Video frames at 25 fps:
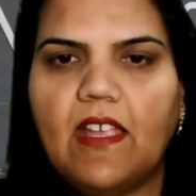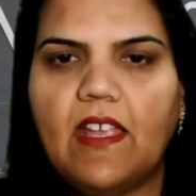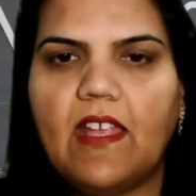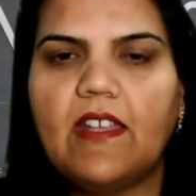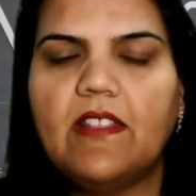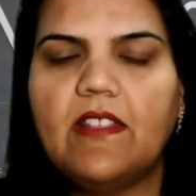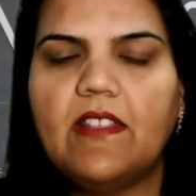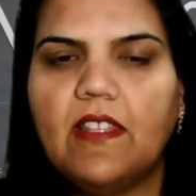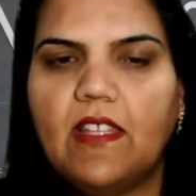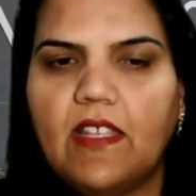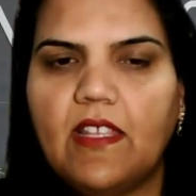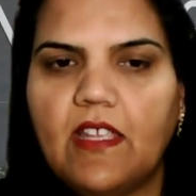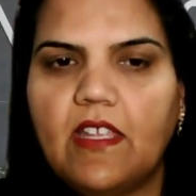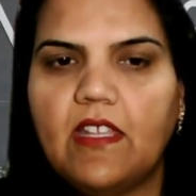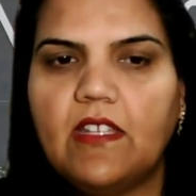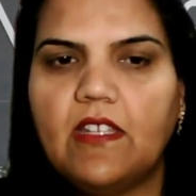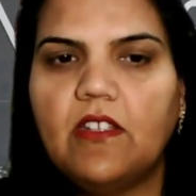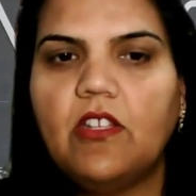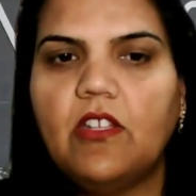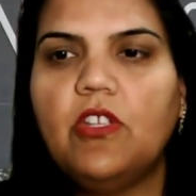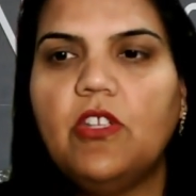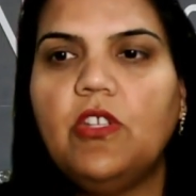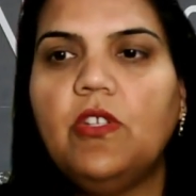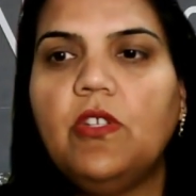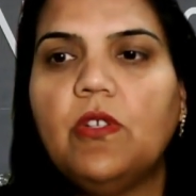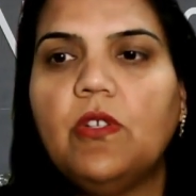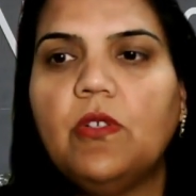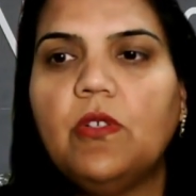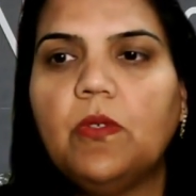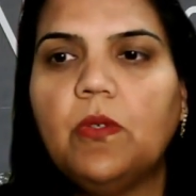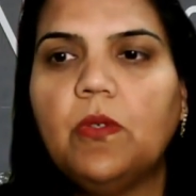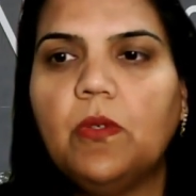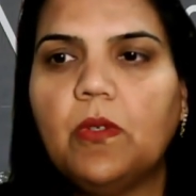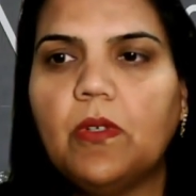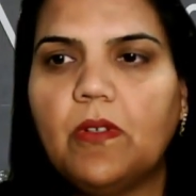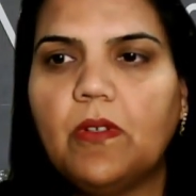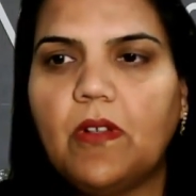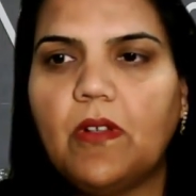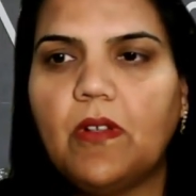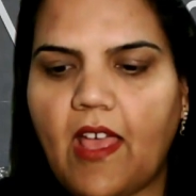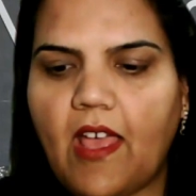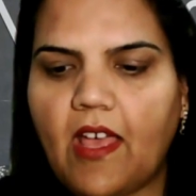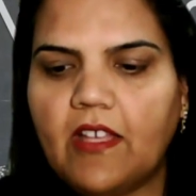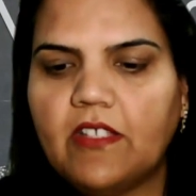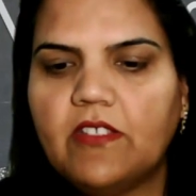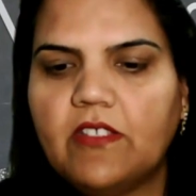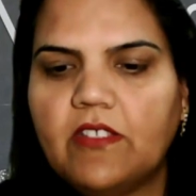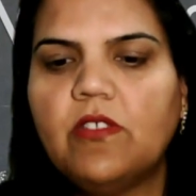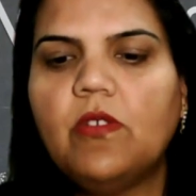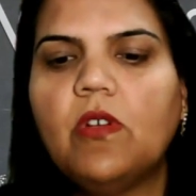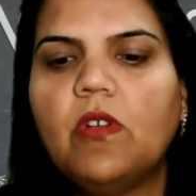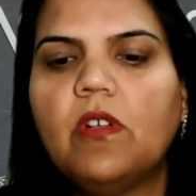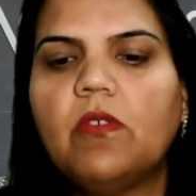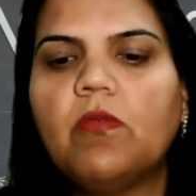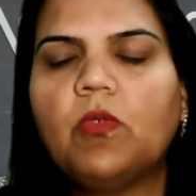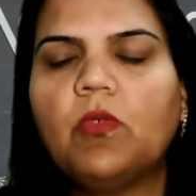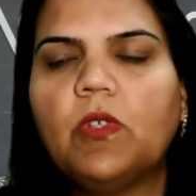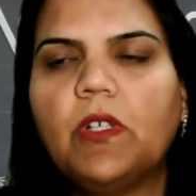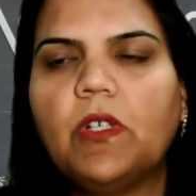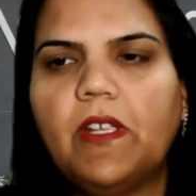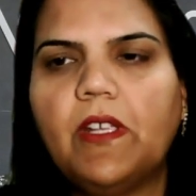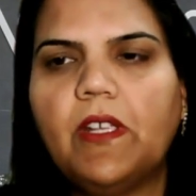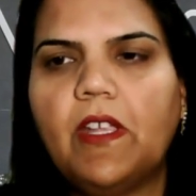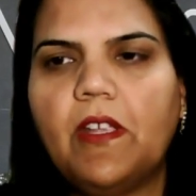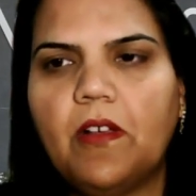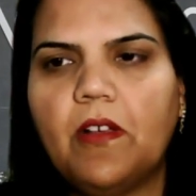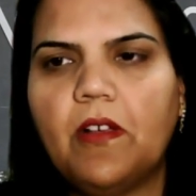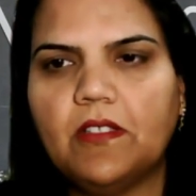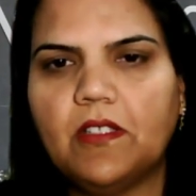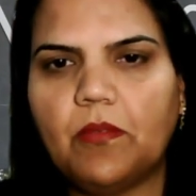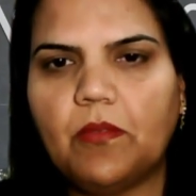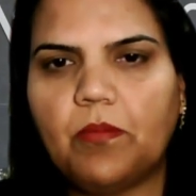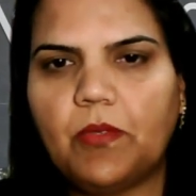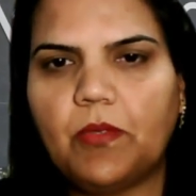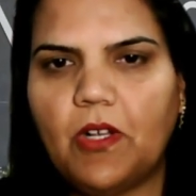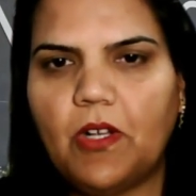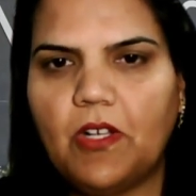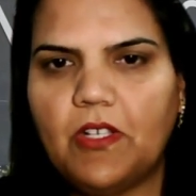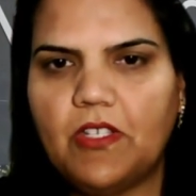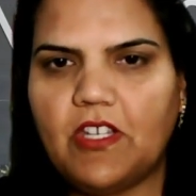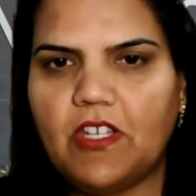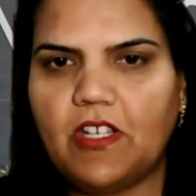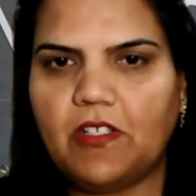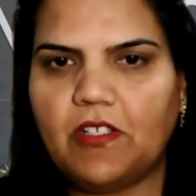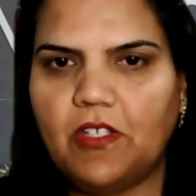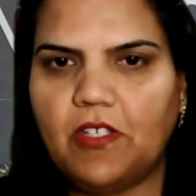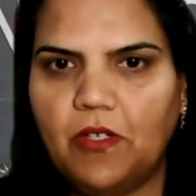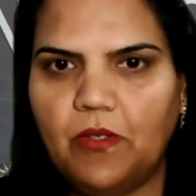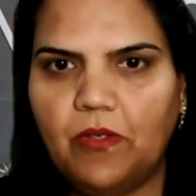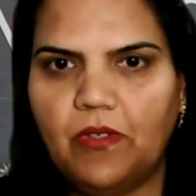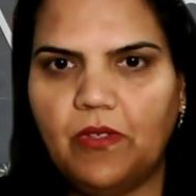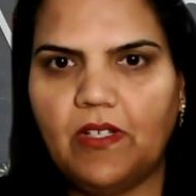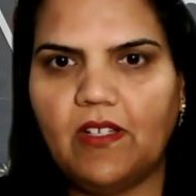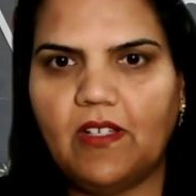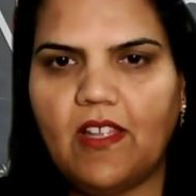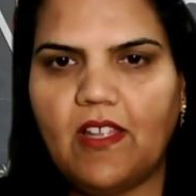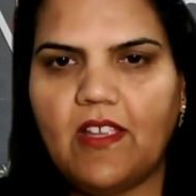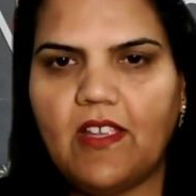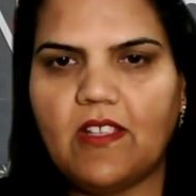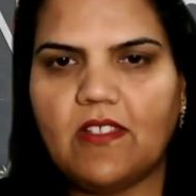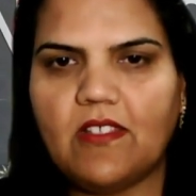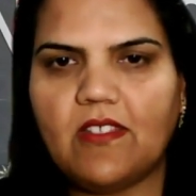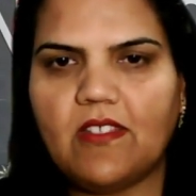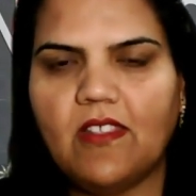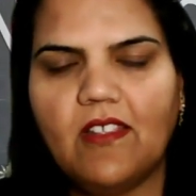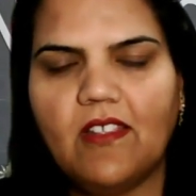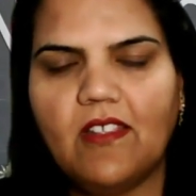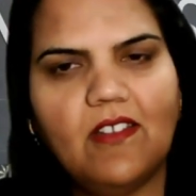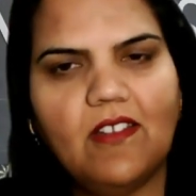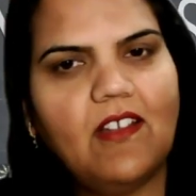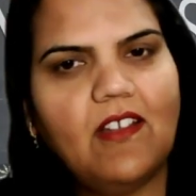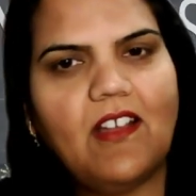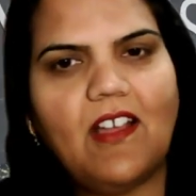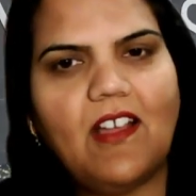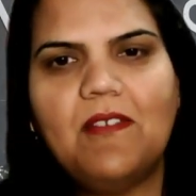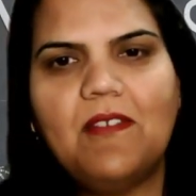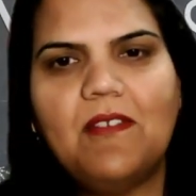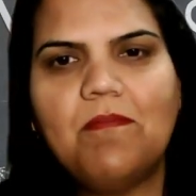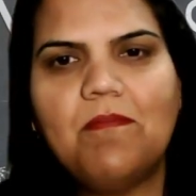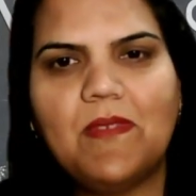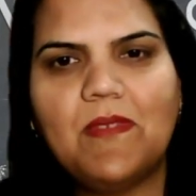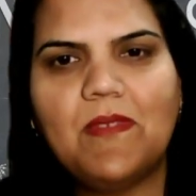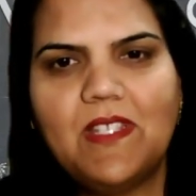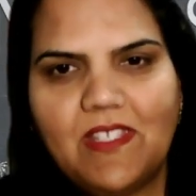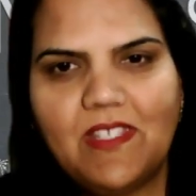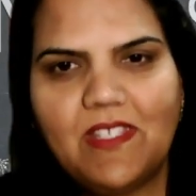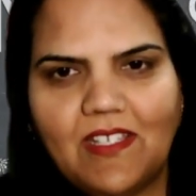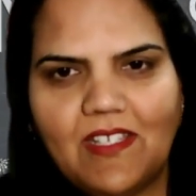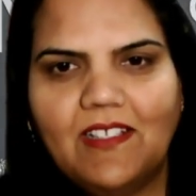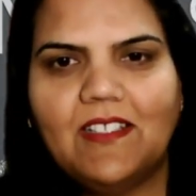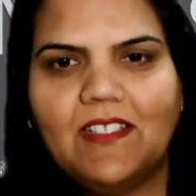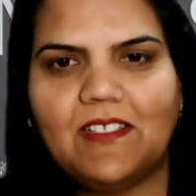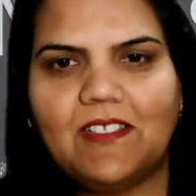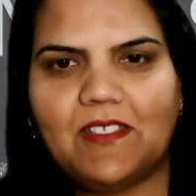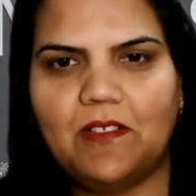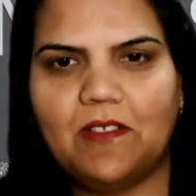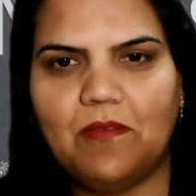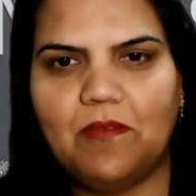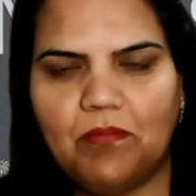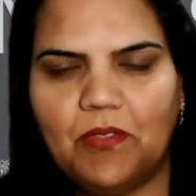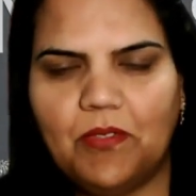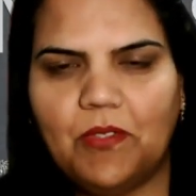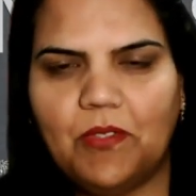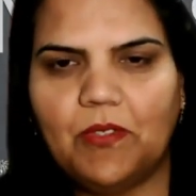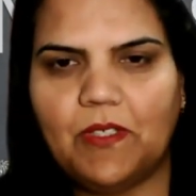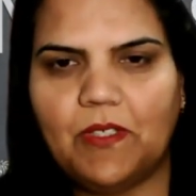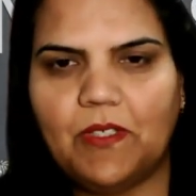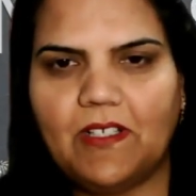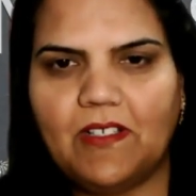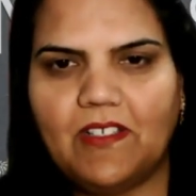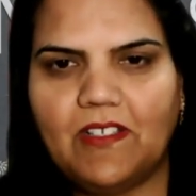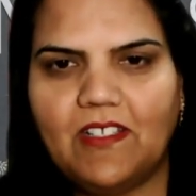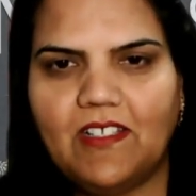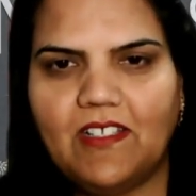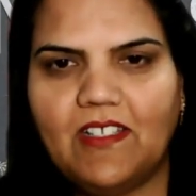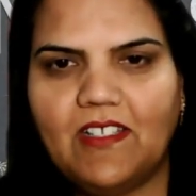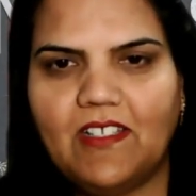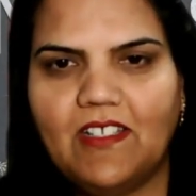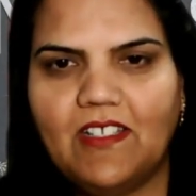and then you as you are working on the project you realize i'm missing this component